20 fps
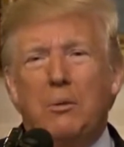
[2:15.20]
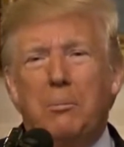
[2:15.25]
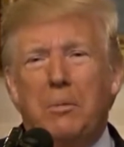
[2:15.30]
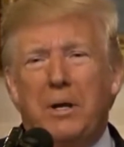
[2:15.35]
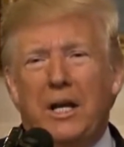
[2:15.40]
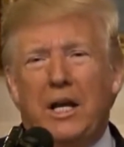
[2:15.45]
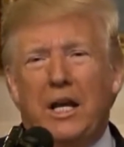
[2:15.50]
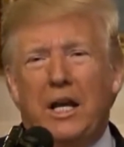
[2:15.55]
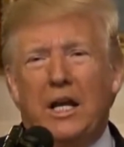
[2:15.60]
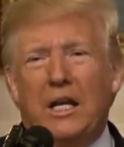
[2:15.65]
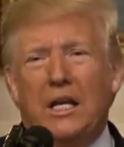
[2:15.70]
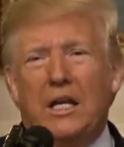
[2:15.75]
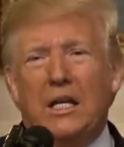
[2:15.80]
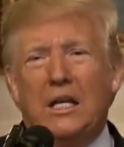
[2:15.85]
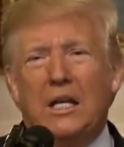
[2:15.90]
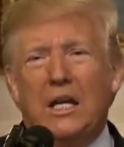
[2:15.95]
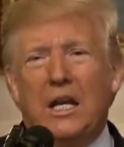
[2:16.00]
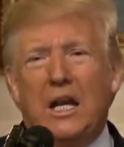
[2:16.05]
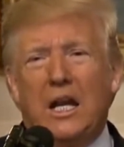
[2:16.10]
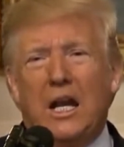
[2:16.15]

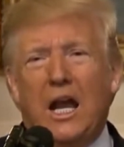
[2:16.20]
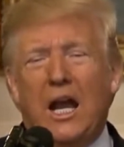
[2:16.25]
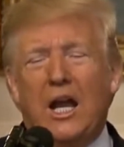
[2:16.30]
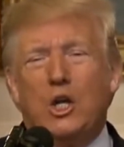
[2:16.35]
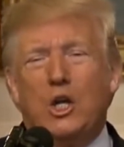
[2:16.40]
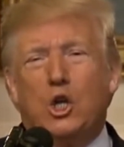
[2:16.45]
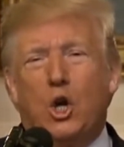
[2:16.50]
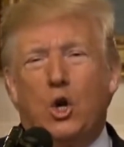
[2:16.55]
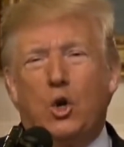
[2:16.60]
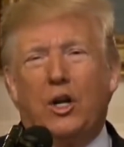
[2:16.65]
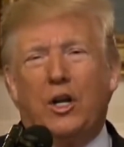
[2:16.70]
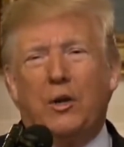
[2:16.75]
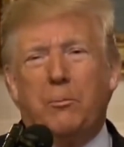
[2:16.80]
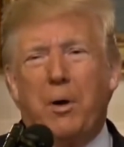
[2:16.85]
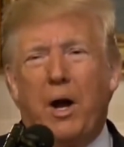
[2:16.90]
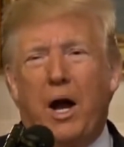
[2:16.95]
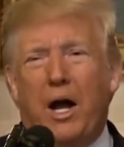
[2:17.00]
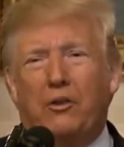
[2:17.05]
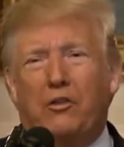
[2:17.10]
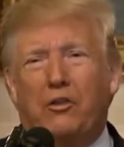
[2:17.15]
immediate, and
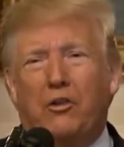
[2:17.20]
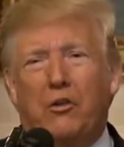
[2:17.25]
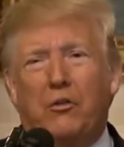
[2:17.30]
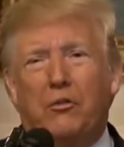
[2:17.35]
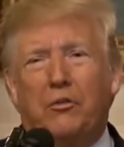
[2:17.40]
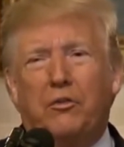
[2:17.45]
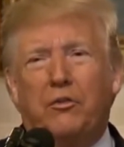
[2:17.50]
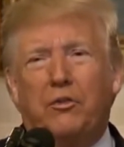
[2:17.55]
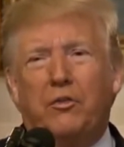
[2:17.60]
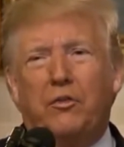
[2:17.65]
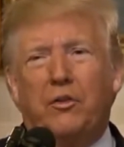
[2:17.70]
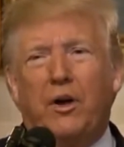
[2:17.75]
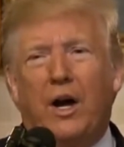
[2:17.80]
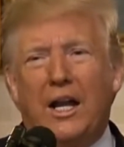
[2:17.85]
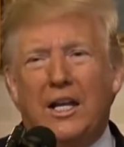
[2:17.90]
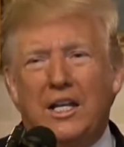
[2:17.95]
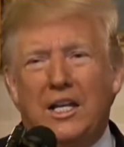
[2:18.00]
totally positive